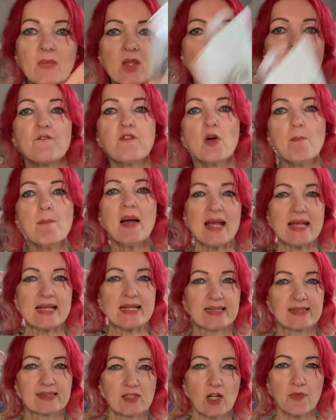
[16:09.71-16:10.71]
For
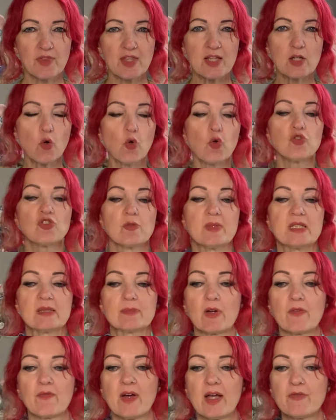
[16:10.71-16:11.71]
makes, I think autumn is my
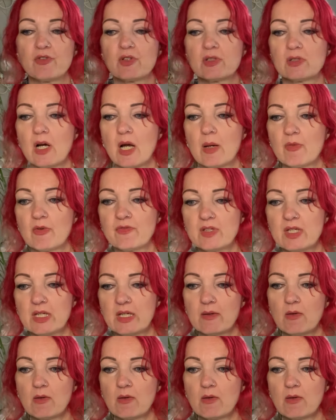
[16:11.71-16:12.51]
favourite time of year.